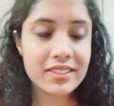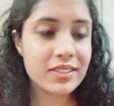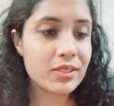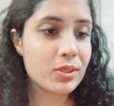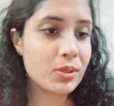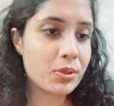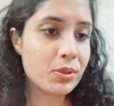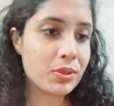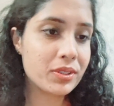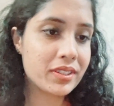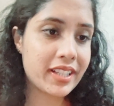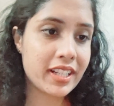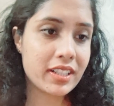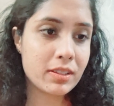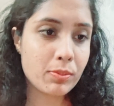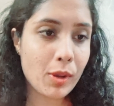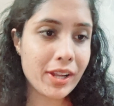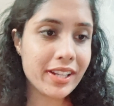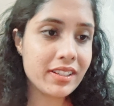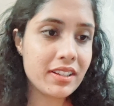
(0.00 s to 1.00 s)
So sixth
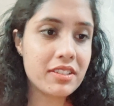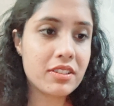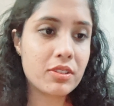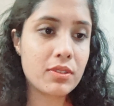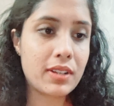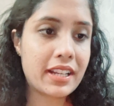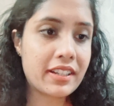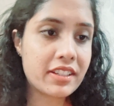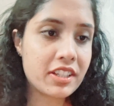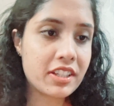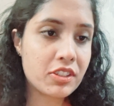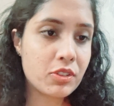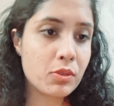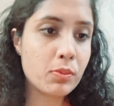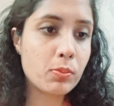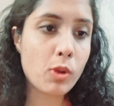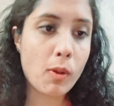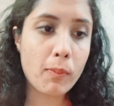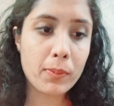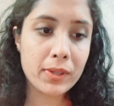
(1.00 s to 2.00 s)
point is related to
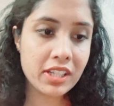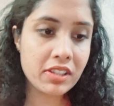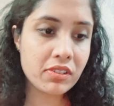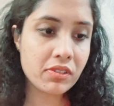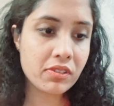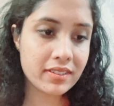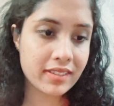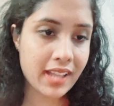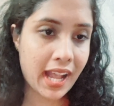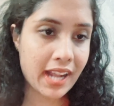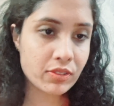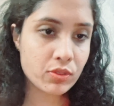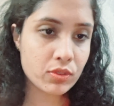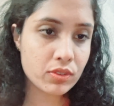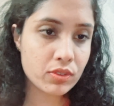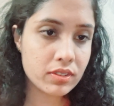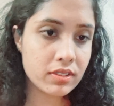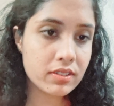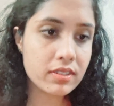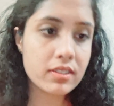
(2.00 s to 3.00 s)
property
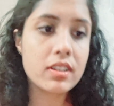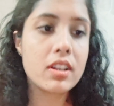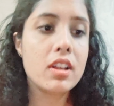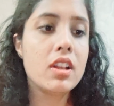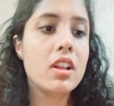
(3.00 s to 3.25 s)
transactions.